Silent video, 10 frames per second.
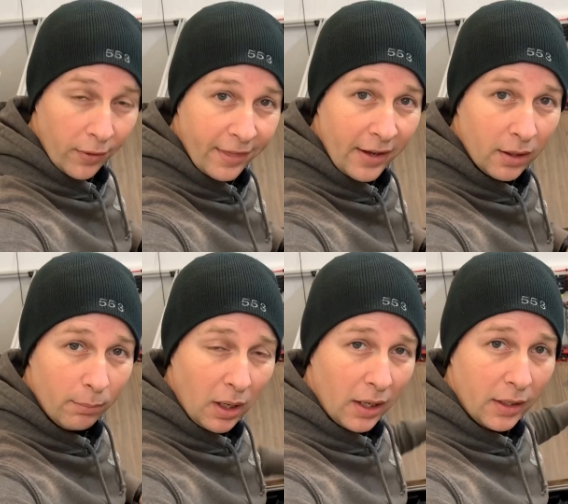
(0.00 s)
that in
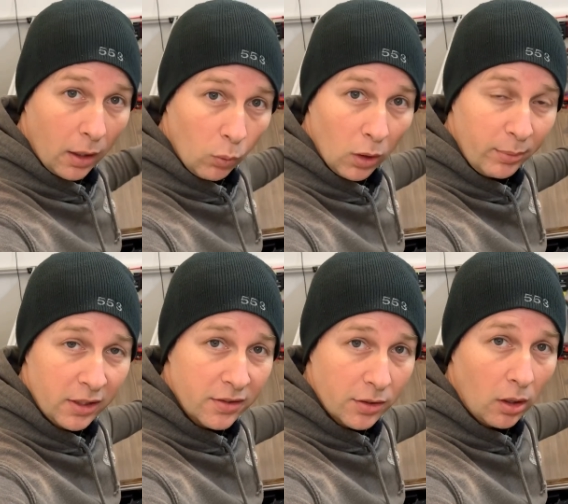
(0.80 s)
mind, I will be
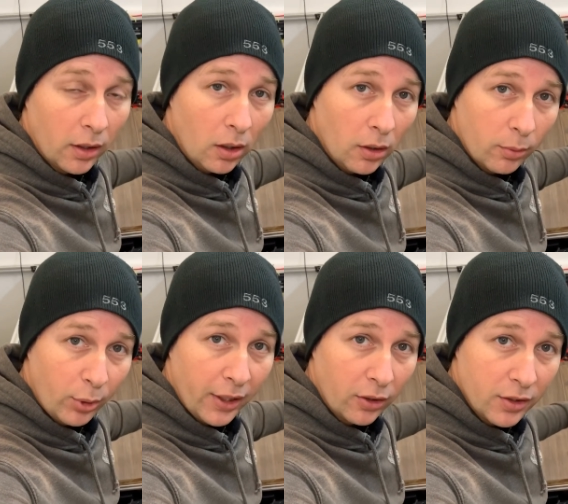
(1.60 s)
installing all the
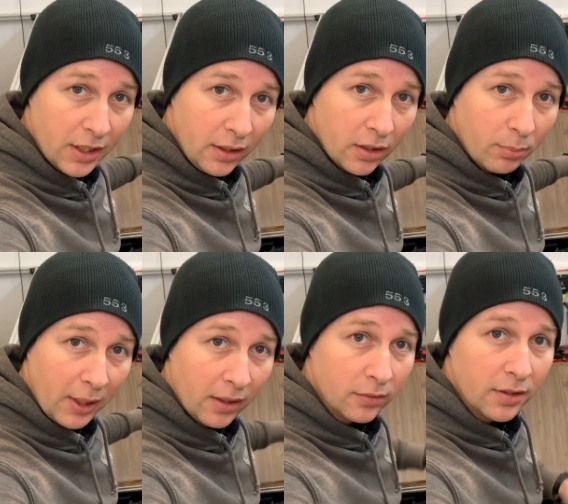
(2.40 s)
breakers into the
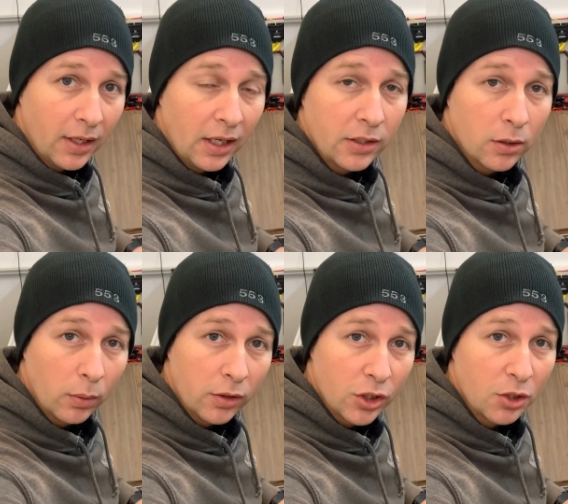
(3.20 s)
panel today, so
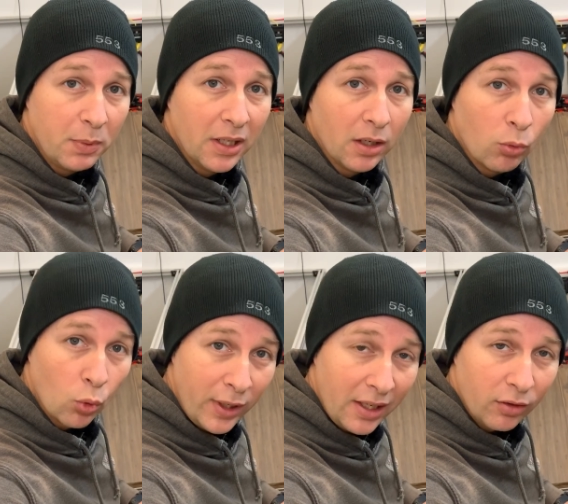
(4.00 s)
it'll just be a
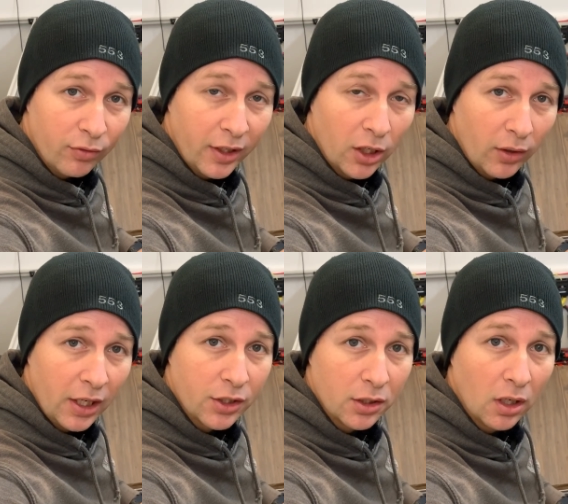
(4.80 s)

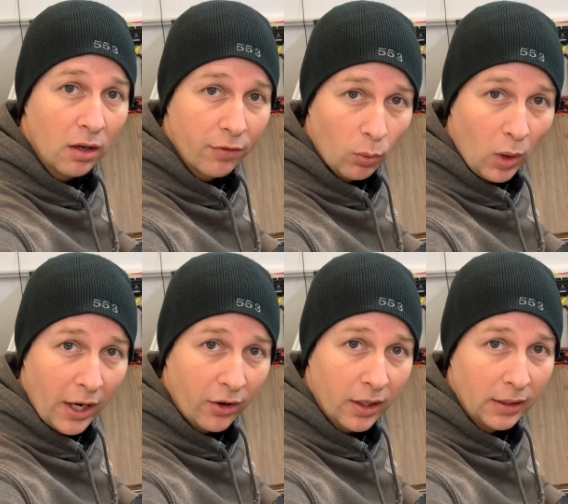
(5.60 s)
reconfiguration of the
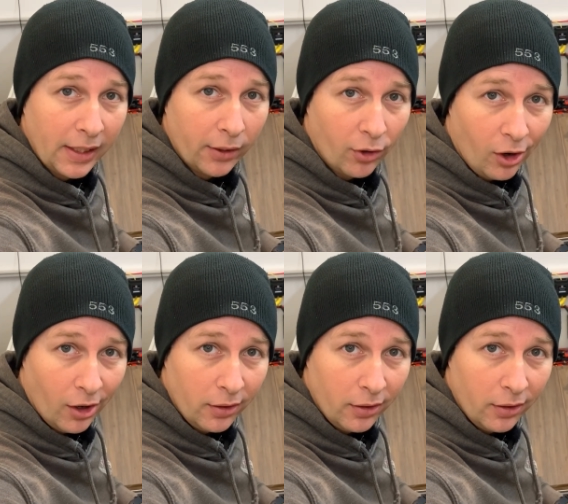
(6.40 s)
wiring later on.